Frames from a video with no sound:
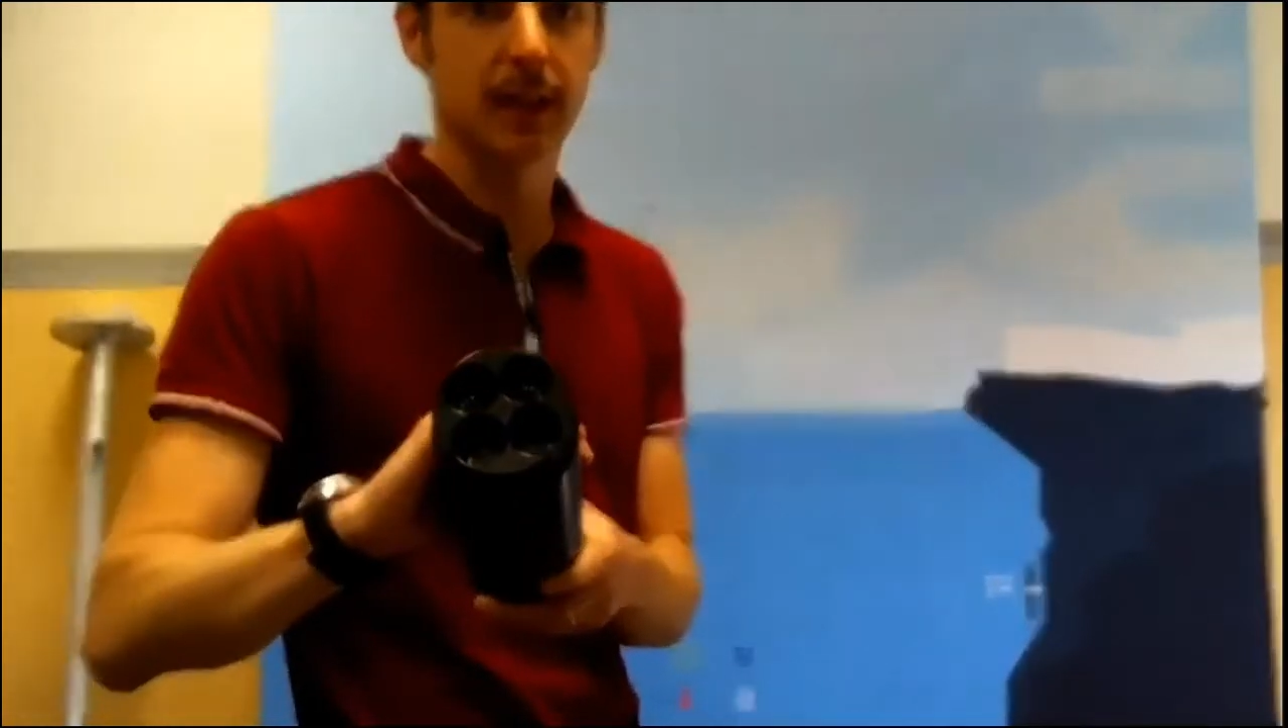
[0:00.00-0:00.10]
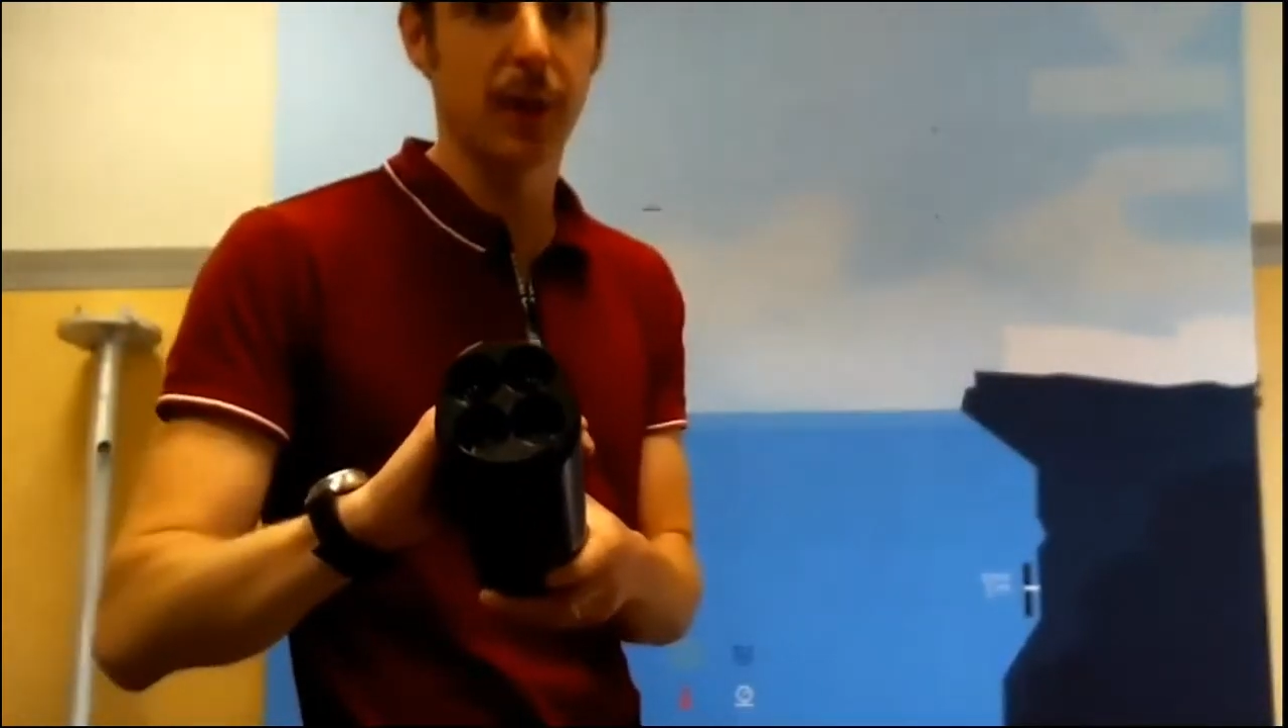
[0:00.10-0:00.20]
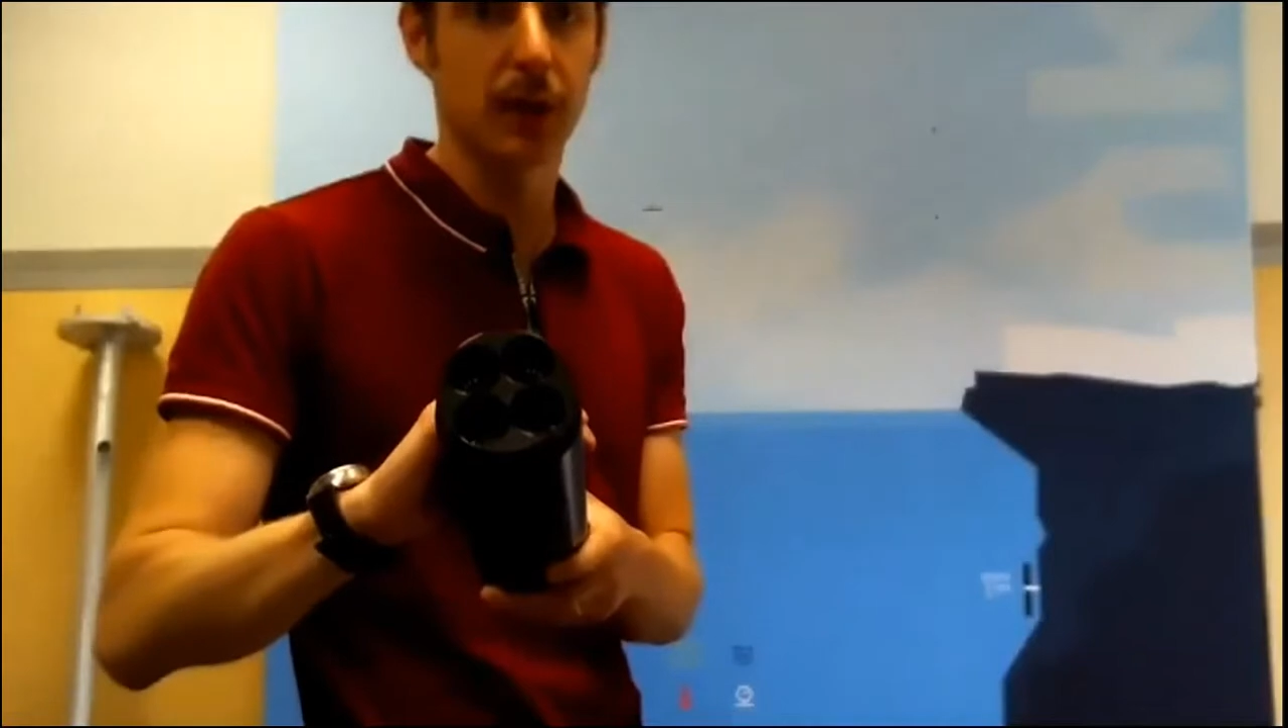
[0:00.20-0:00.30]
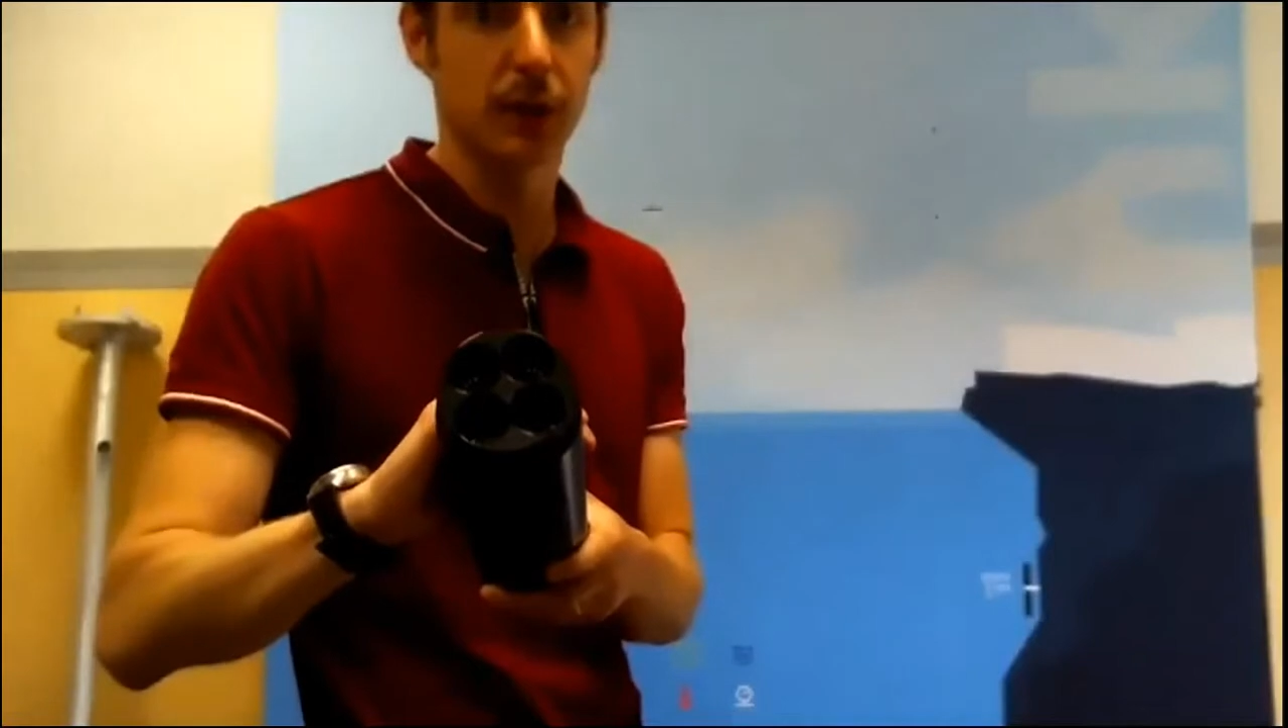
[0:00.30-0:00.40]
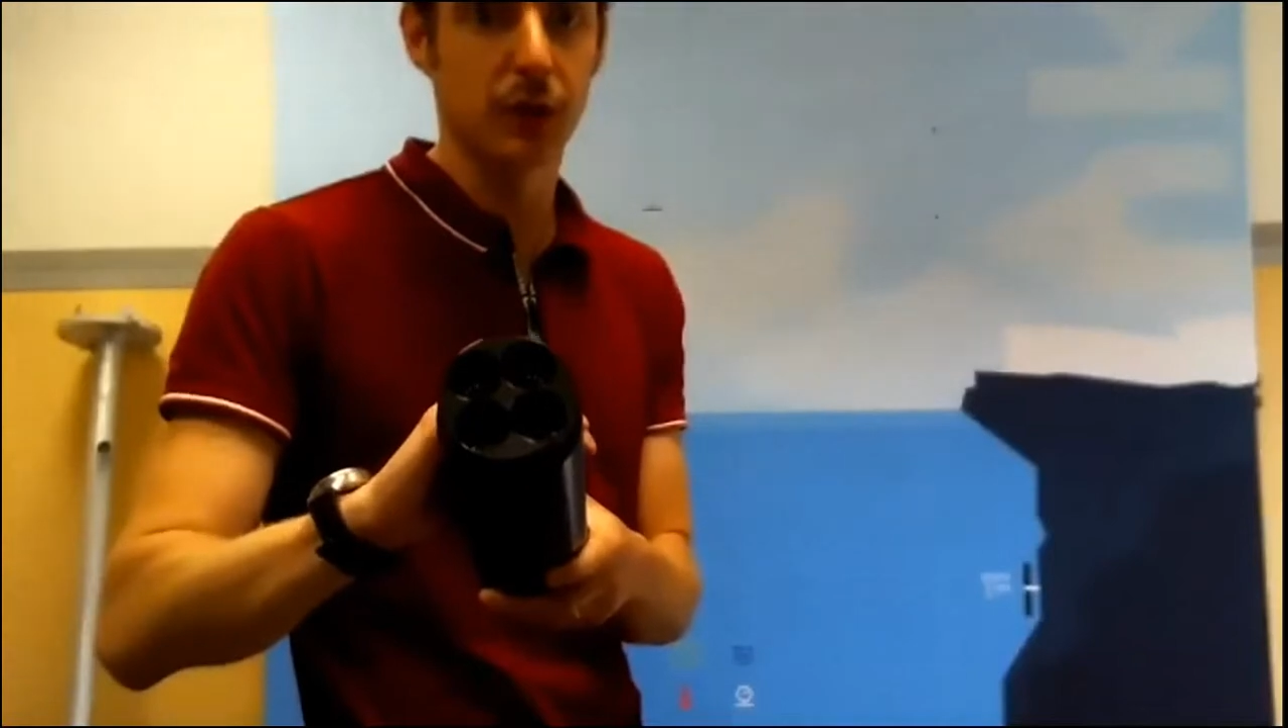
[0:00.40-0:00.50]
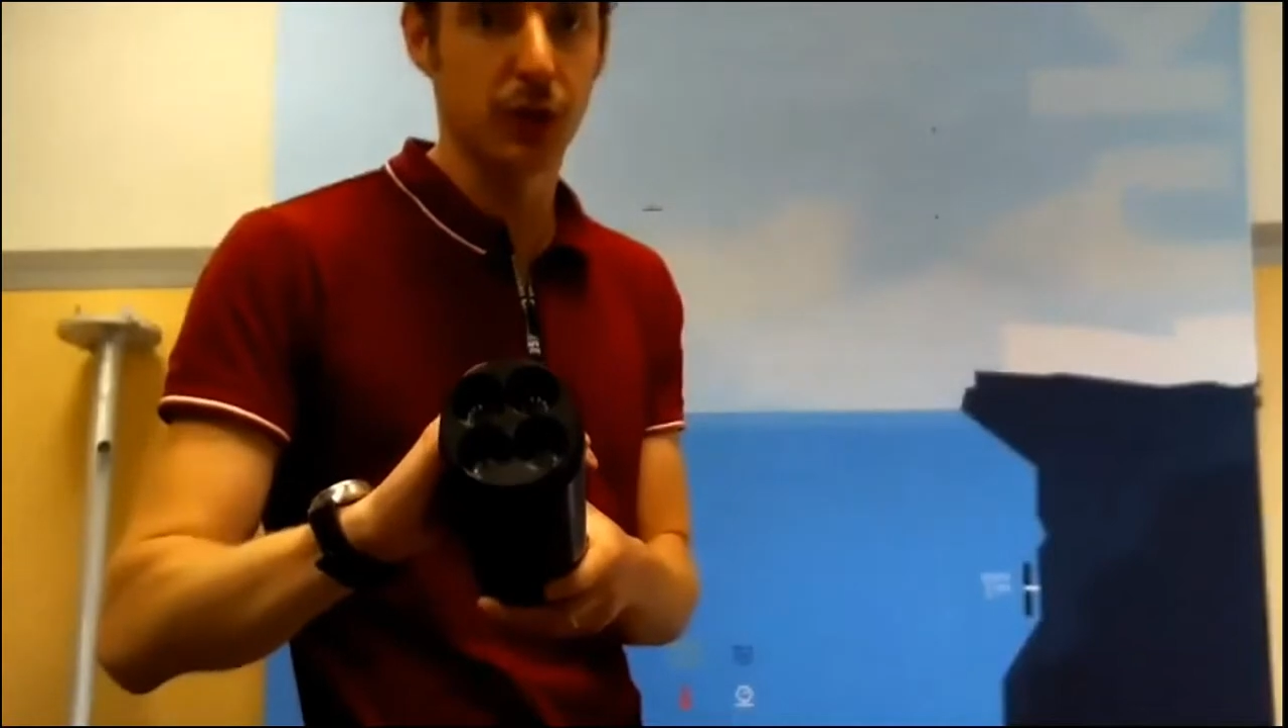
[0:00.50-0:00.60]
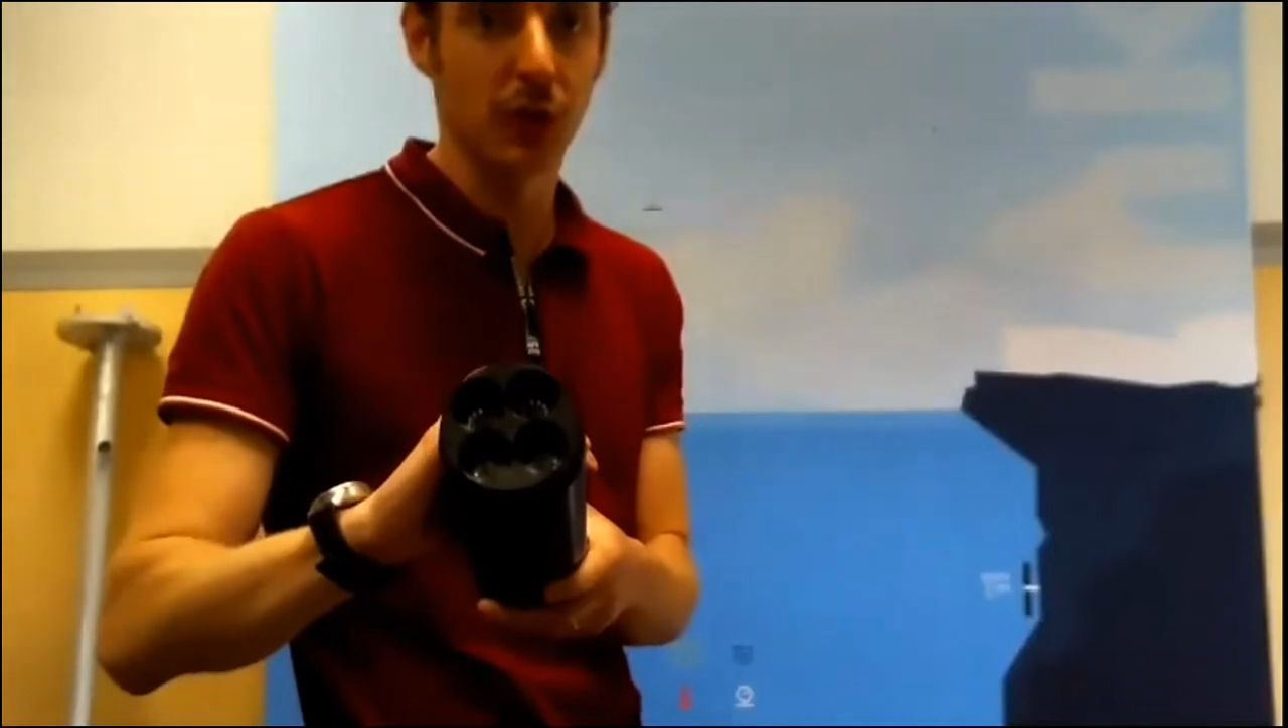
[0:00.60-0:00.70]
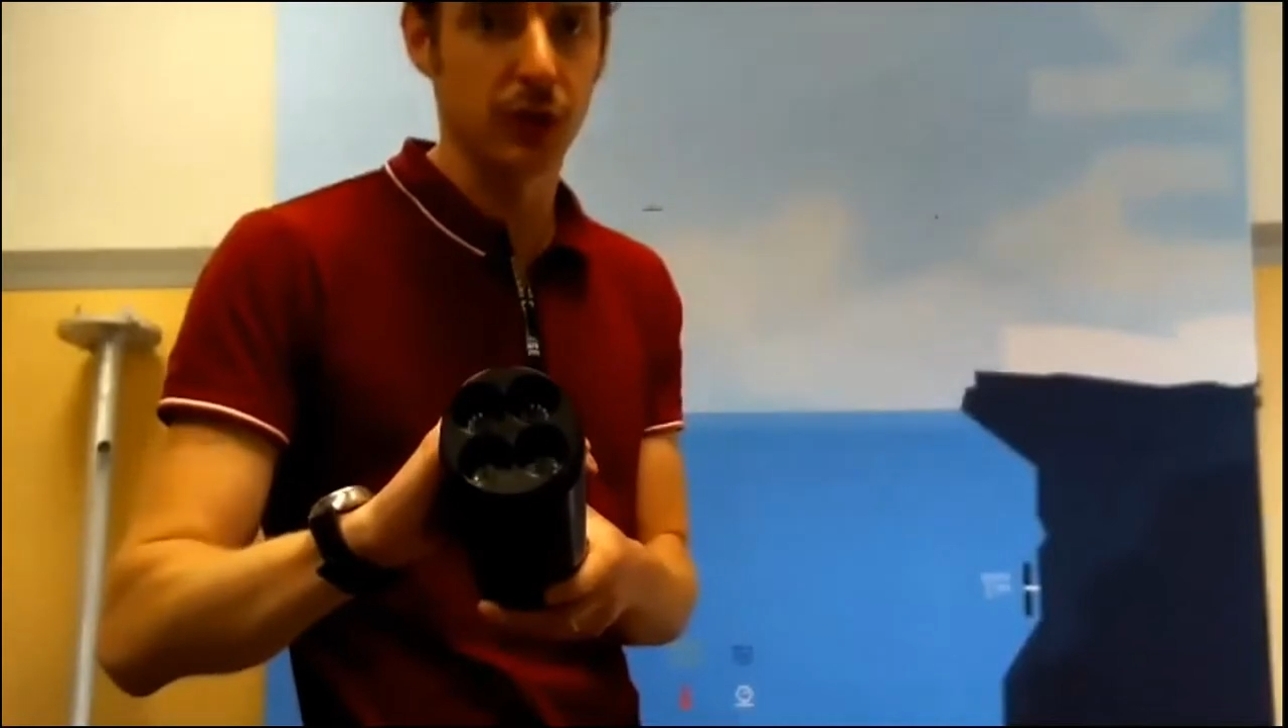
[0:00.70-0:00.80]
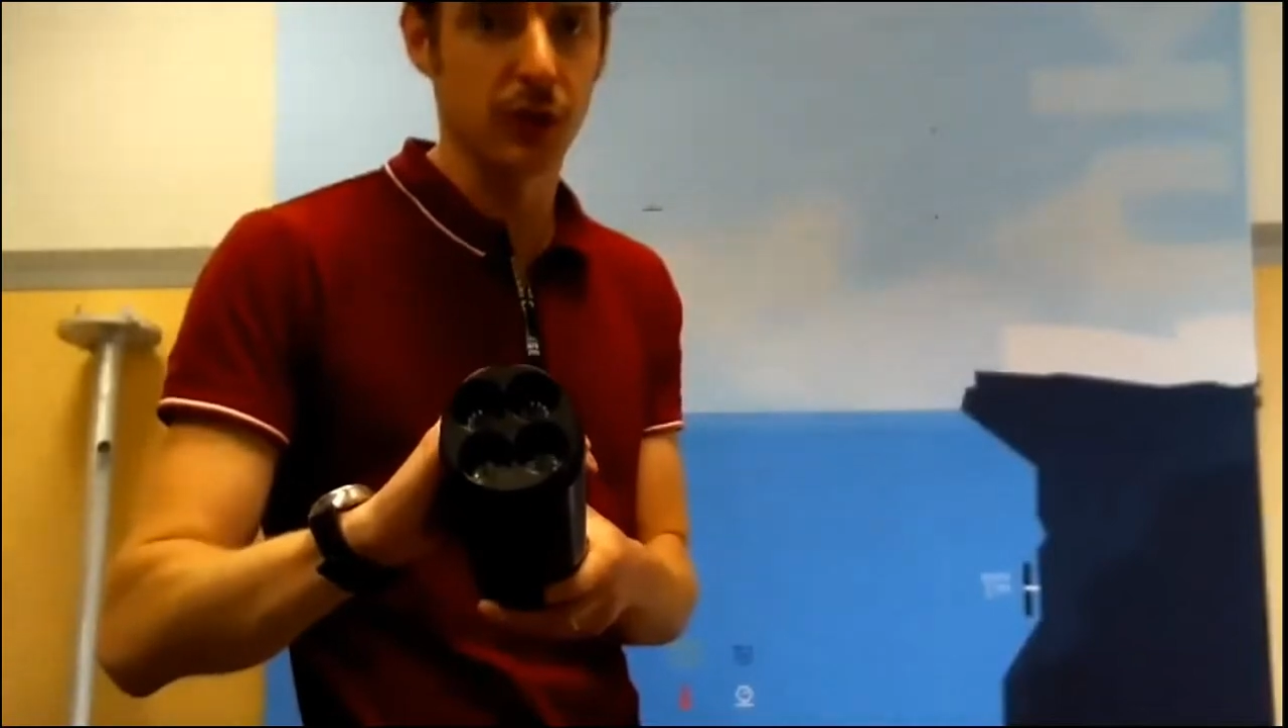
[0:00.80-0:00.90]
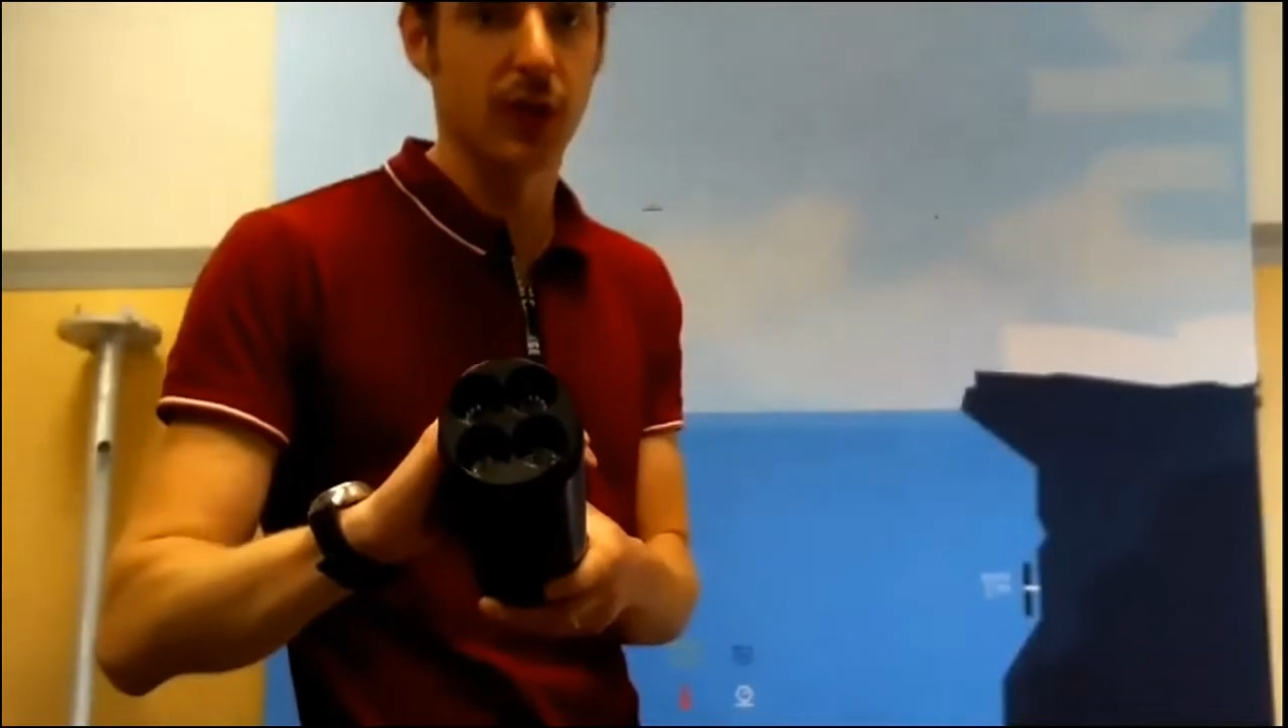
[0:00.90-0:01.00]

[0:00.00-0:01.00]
by the sonde.